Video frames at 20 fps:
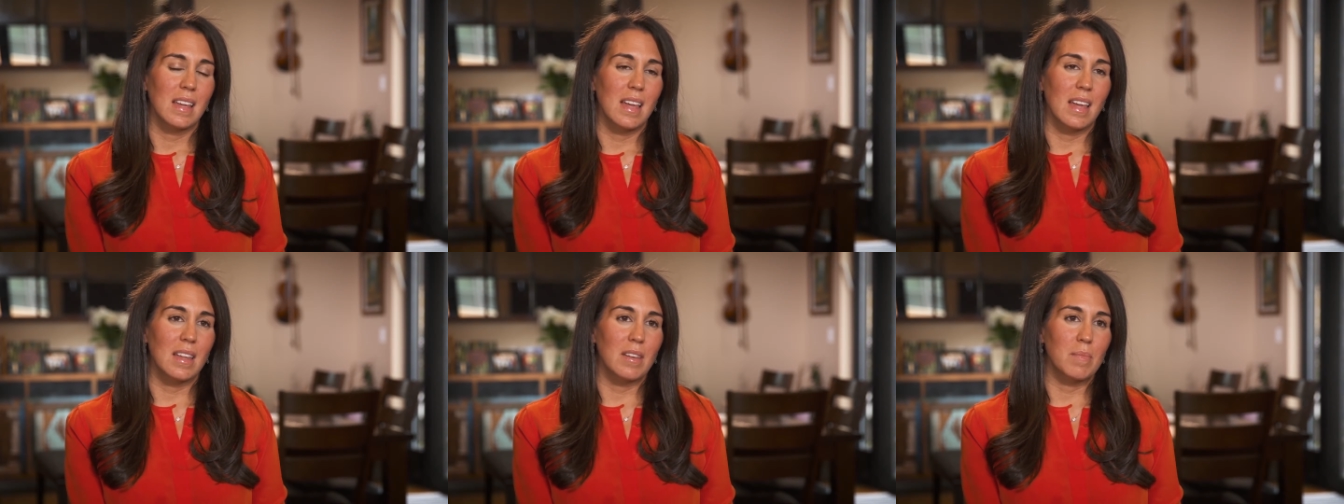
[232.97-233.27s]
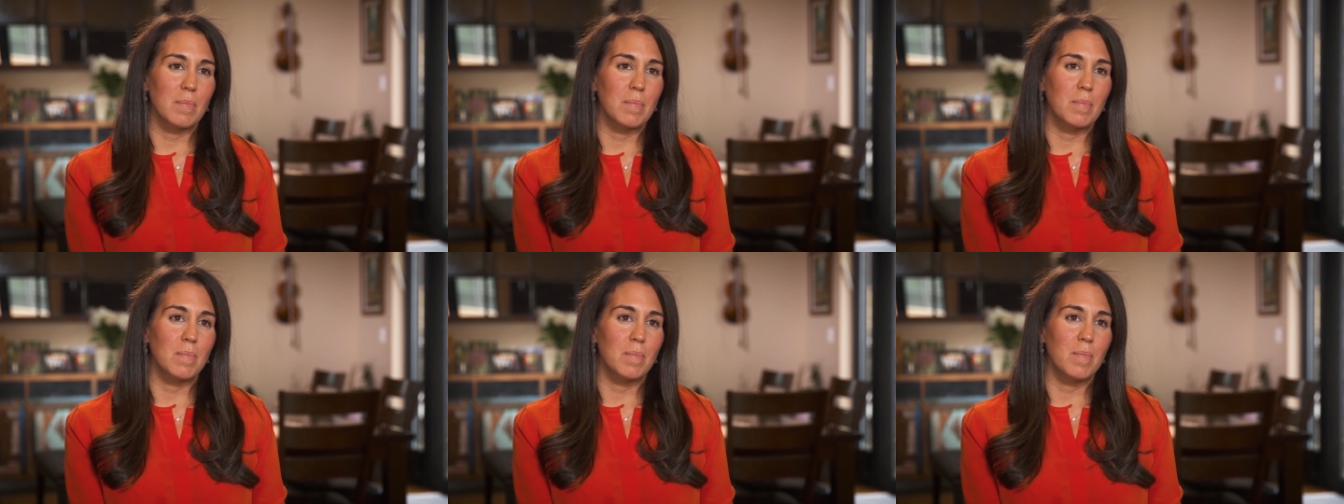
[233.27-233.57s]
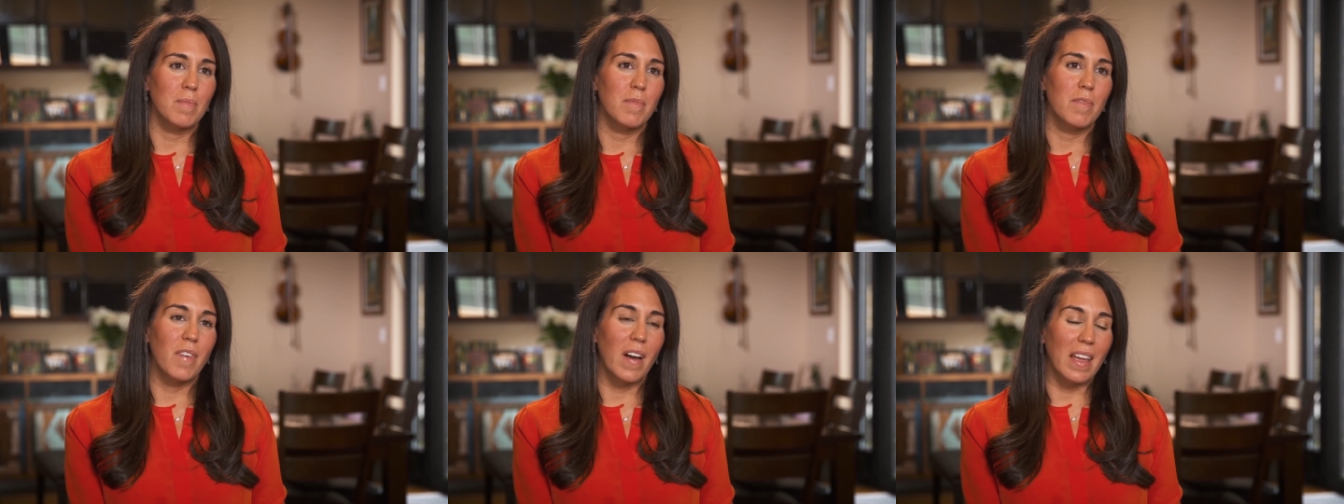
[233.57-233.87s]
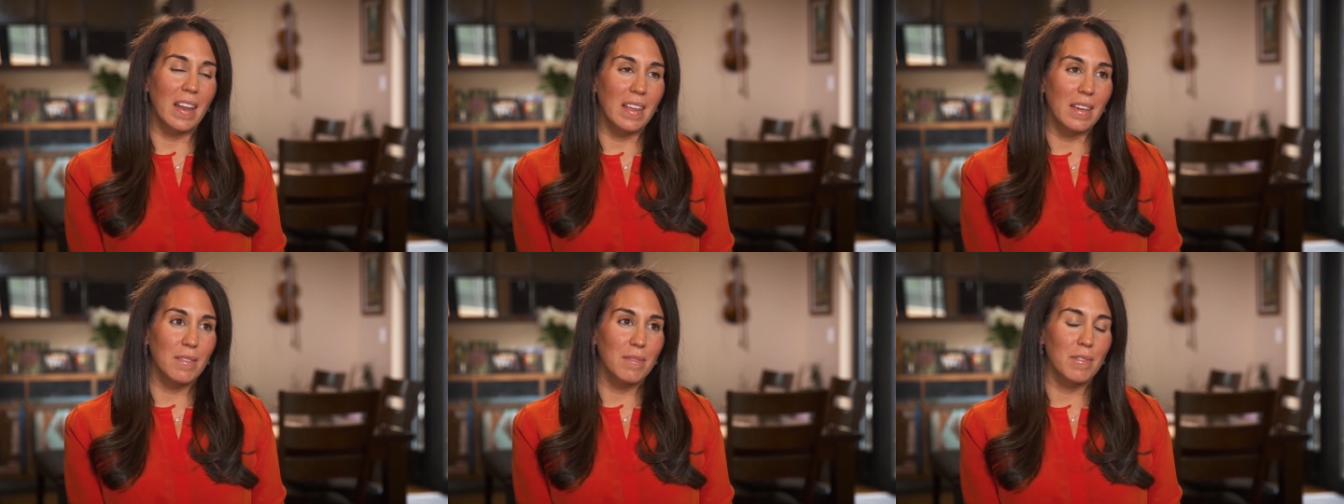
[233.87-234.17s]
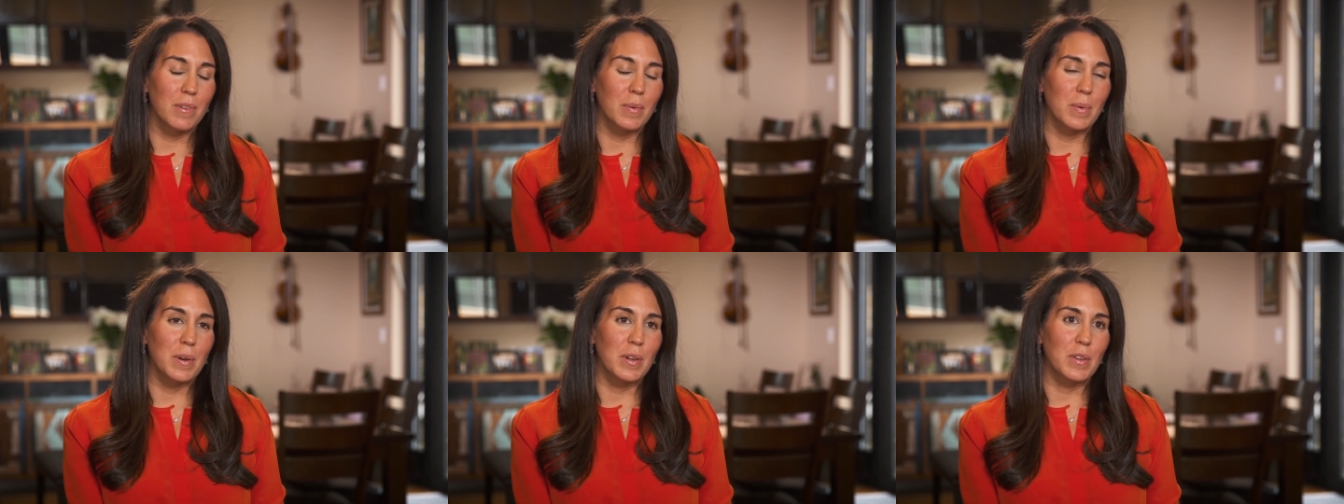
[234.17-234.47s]
and fighting
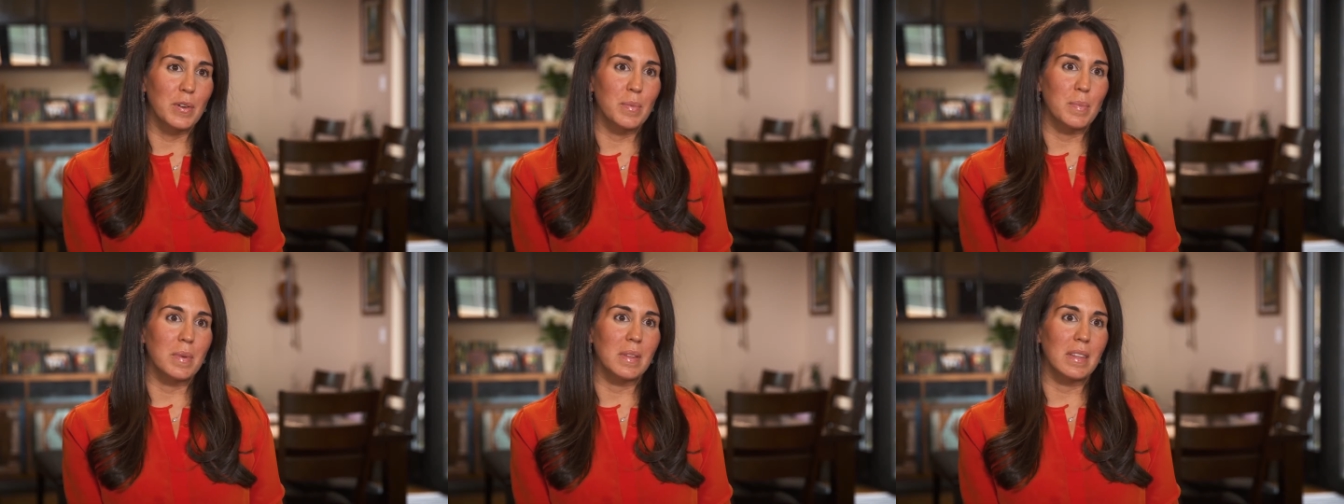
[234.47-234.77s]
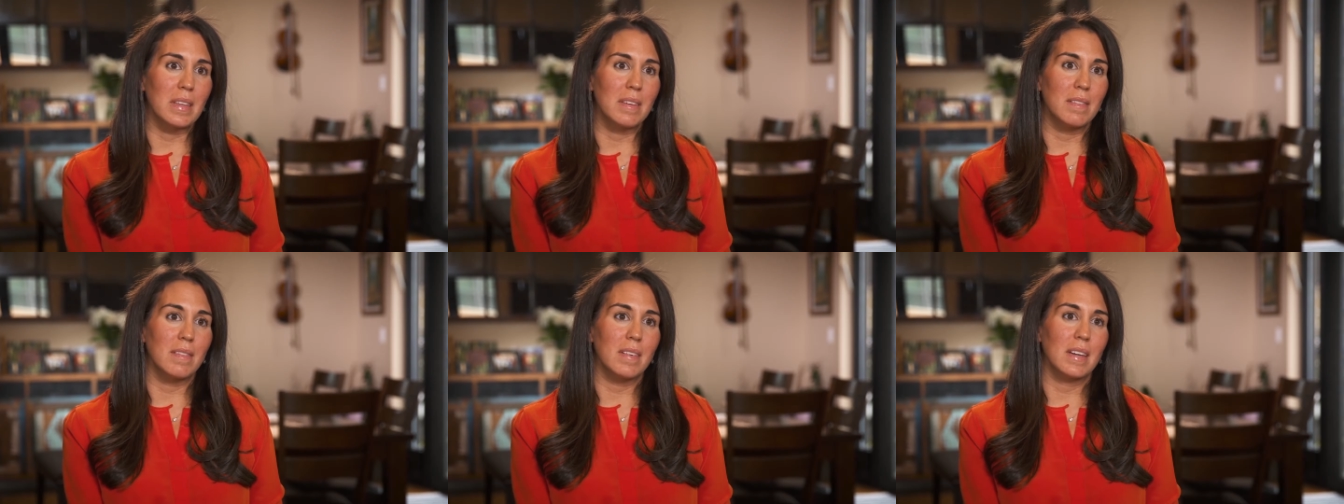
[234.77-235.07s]
for what you believe